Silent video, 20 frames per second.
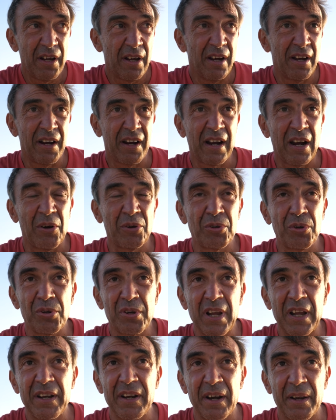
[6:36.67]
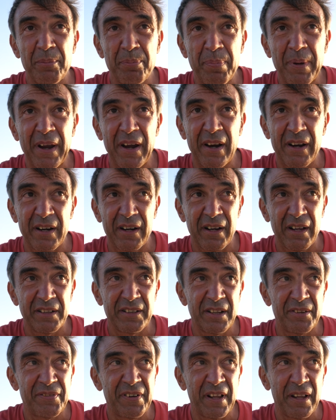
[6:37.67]
Uh, how you can repair
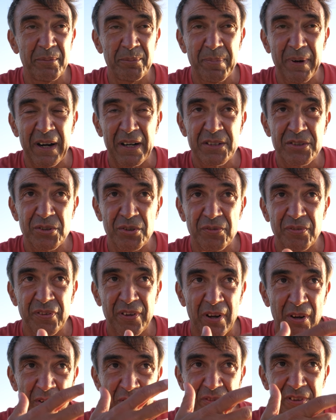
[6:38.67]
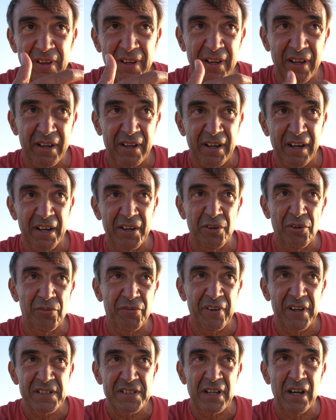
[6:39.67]
different parts of, of the
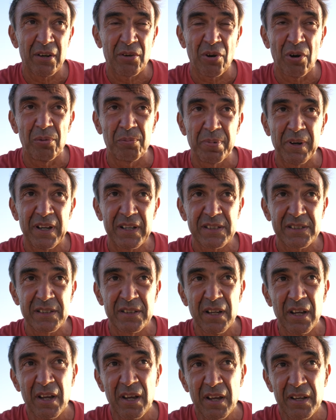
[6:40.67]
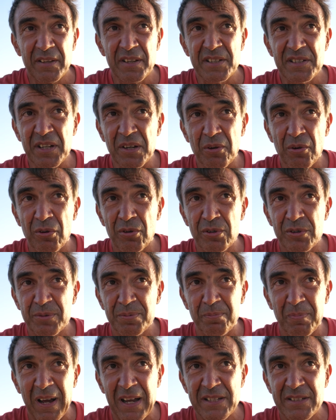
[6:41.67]
craniofacial complex. This
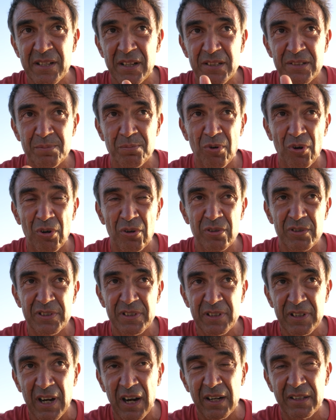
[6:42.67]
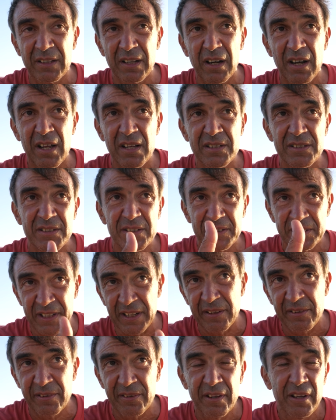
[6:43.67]
includes muscles, bones, cartilage,
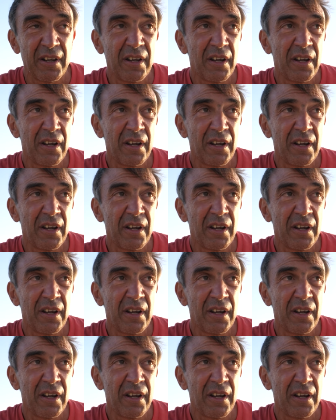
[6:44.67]
teeth.